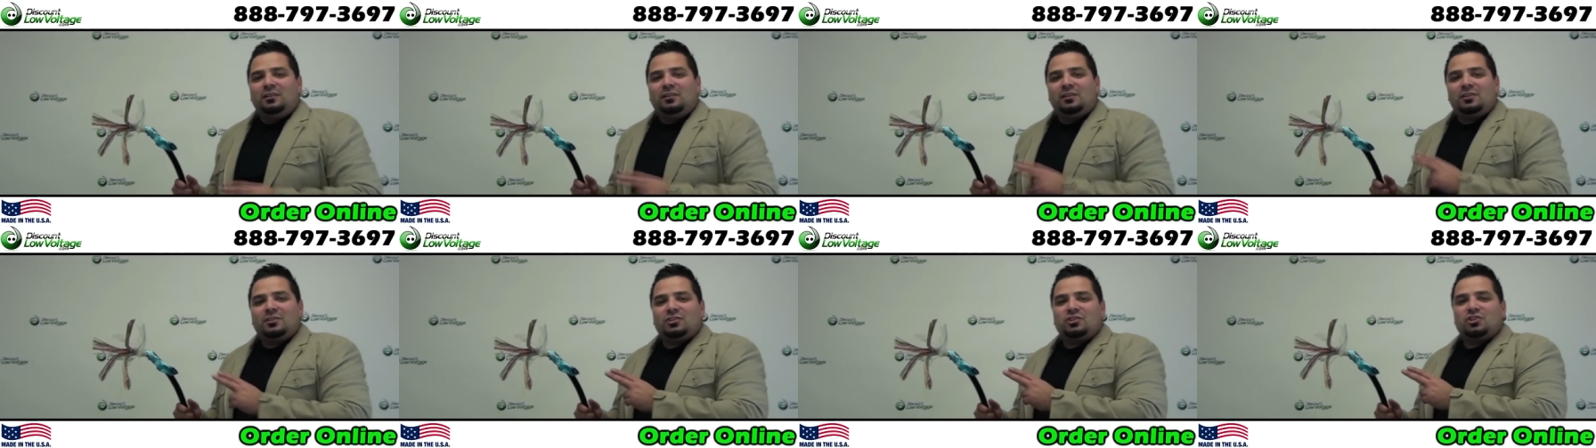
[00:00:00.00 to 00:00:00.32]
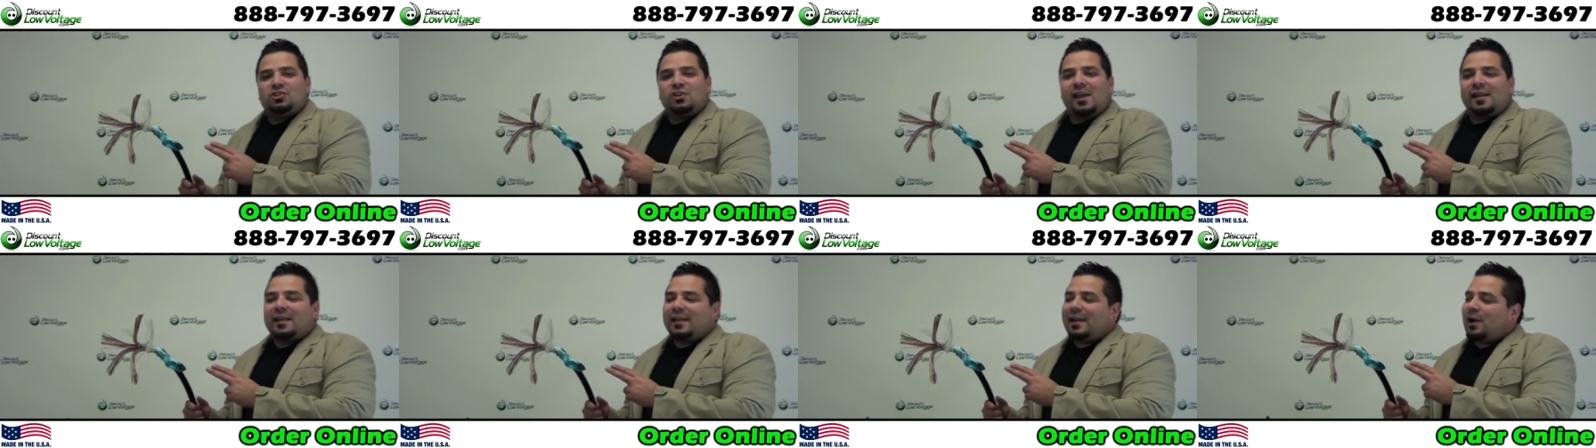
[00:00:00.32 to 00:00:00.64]
Let's
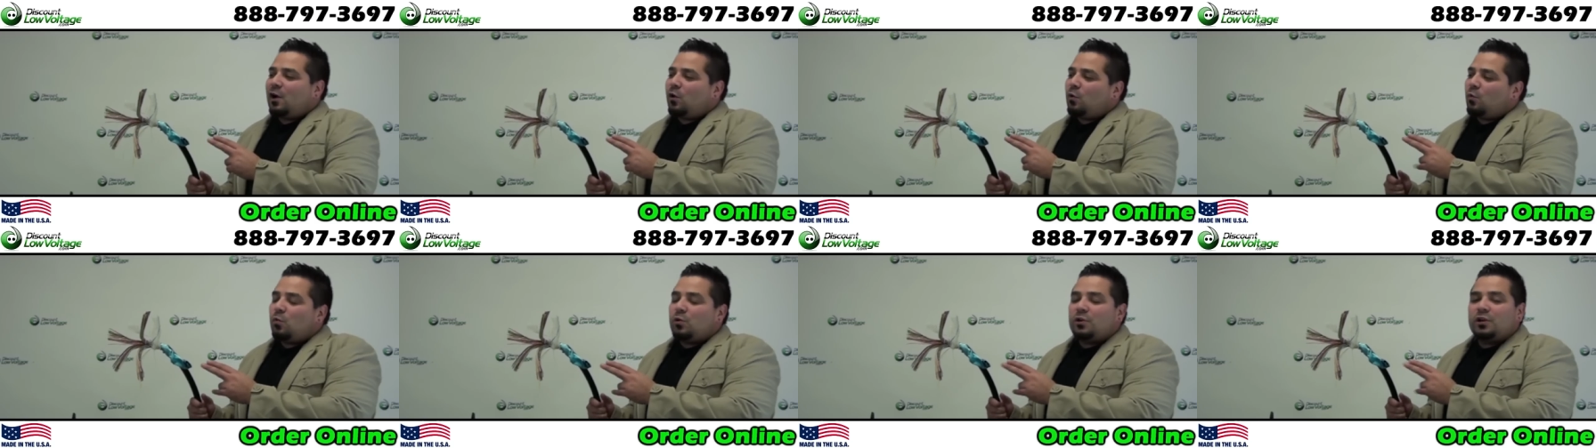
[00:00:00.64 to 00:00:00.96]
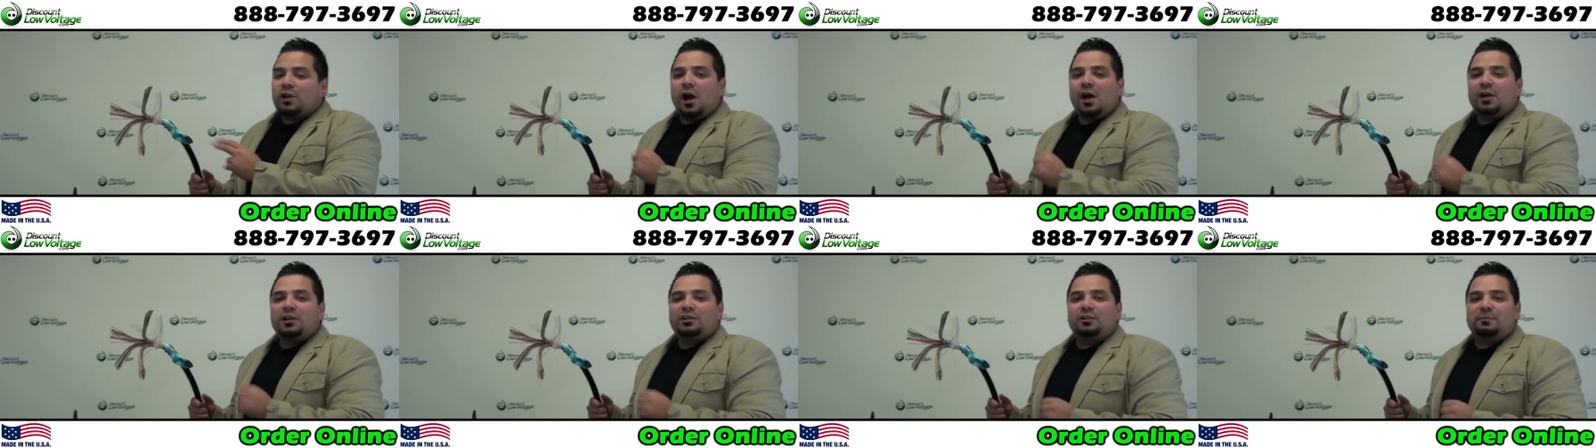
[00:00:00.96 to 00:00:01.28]
check out
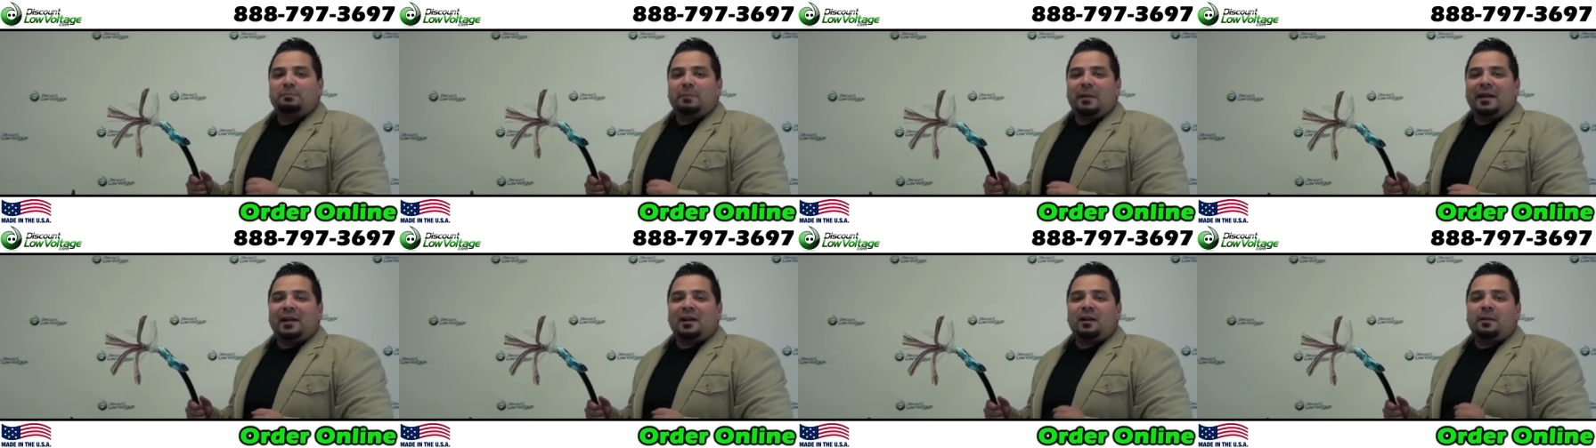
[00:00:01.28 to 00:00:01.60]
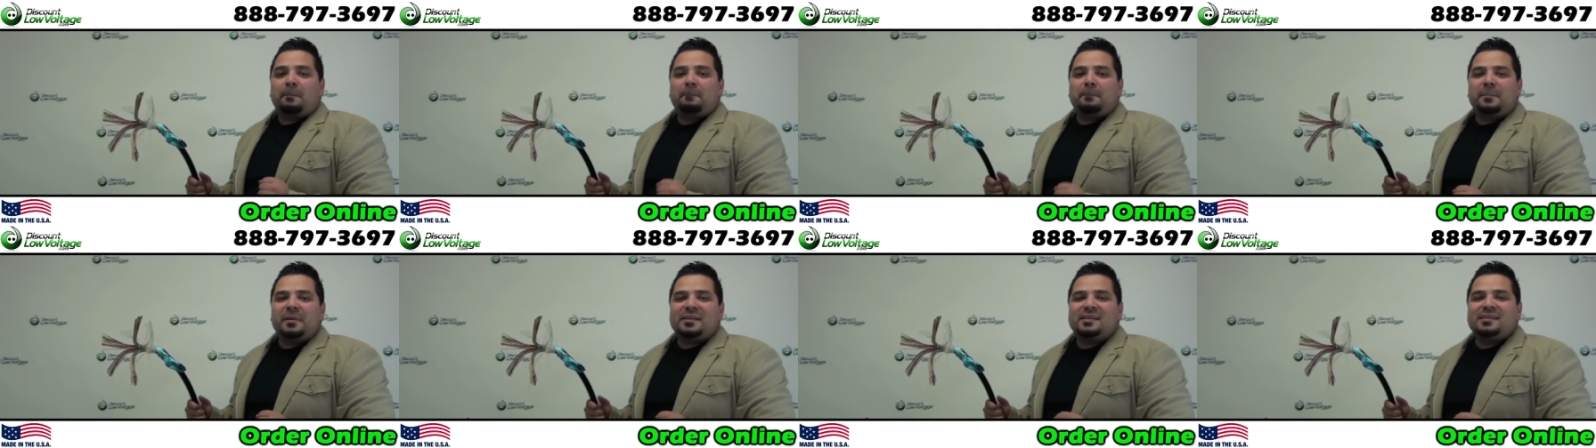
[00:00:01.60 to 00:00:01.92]
100
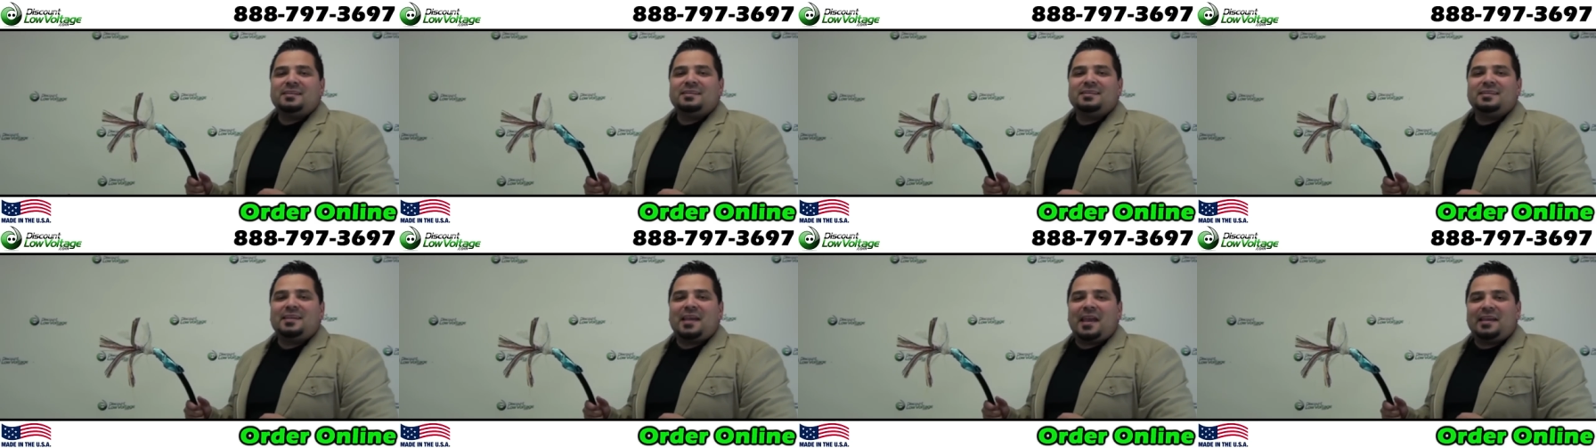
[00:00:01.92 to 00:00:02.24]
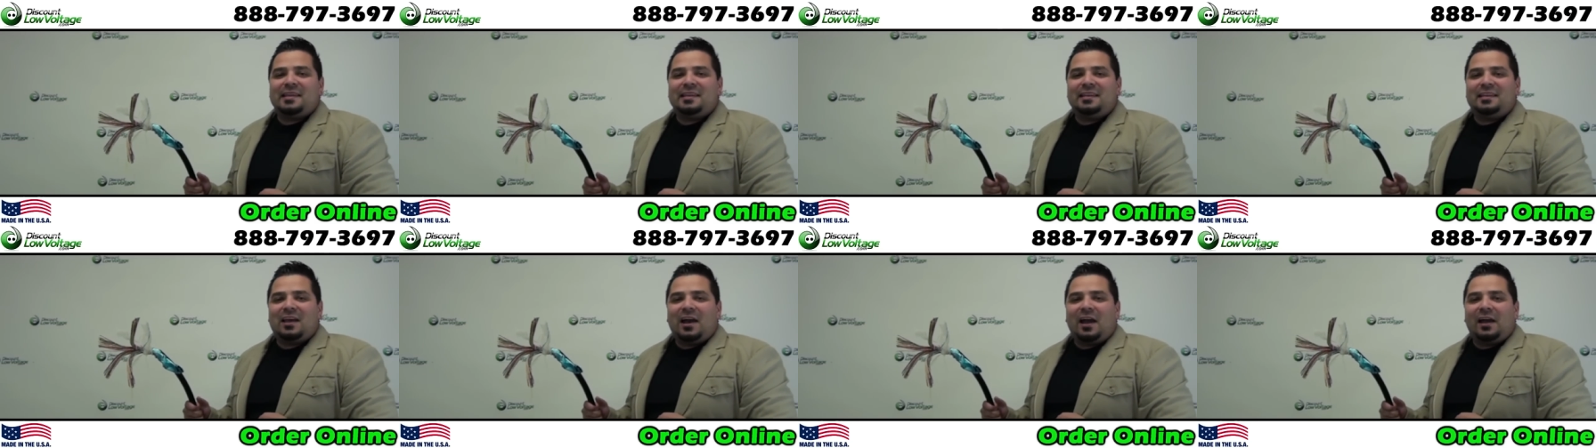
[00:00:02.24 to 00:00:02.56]
pair
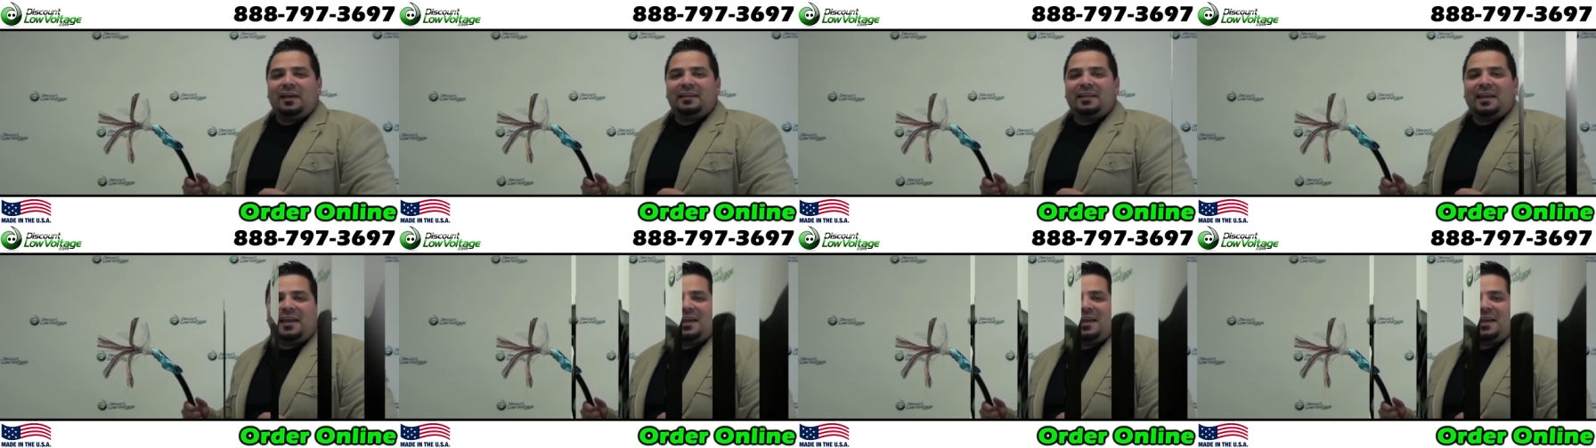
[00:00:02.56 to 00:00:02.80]
PE89